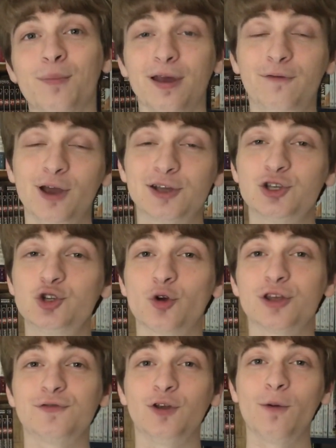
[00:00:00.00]
But if you guys did enjoy
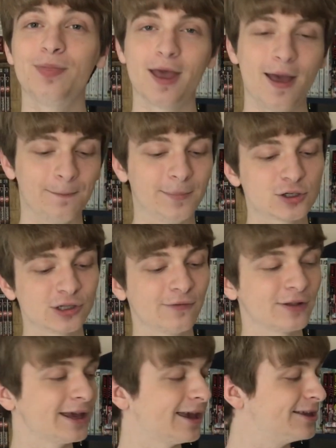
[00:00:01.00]
this video, make sure to leave
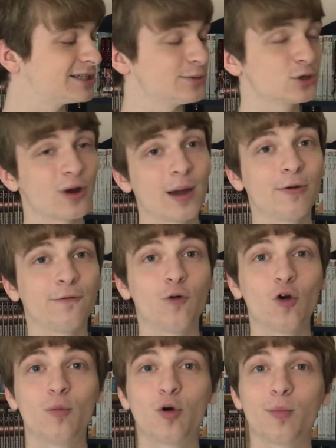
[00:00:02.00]
a like and subscribe
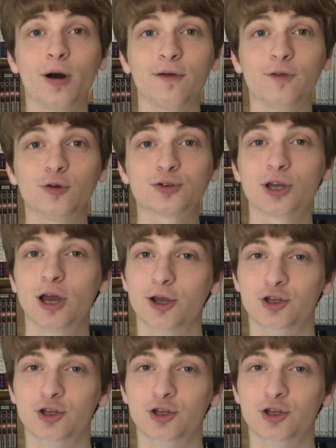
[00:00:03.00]
for more manga videos